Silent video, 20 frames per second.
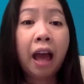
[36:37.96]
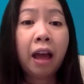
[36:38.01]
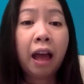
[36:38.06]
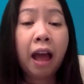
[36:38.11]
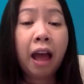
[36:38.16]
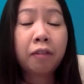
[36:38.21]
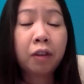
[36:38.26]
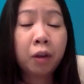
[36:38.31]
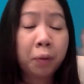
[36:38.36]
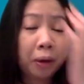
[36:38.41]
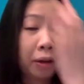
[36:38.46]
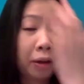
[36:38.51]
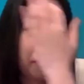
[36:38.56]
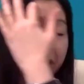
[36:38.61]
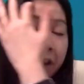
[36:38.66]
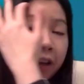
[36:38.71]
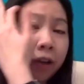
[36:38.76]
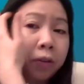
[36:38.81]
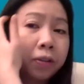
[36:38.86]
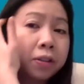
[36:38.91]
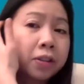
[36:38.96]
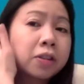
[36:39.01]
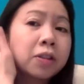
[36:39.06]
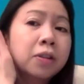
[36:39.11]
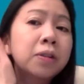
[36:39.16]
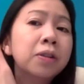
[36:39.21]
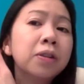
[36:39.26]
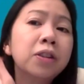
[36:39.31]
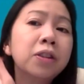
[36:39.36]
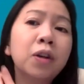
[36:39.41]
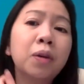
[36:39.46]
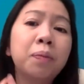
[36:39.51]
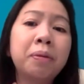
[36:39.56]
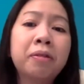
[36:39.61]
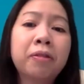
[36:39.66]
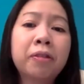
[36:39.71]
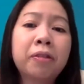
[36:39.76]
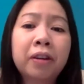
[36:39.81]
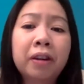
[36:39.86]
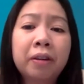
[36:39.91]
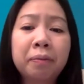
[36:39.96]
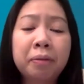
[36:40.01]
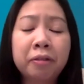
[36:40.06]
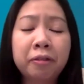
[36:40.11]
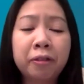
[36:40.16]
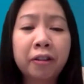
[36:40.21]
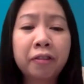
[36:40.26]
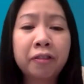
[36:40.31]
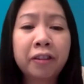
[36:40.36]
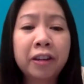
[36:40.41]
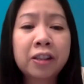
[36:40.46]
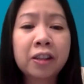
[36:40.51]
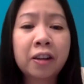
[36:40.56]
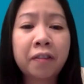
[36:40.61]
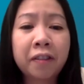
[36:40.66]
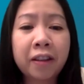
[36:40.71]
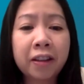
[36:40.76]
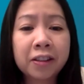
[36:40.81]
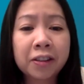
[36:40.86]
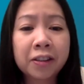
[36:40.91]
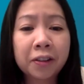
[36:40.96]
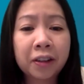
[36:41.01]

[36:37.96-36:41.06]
Have a quick video just to show before I finish off. That's okay.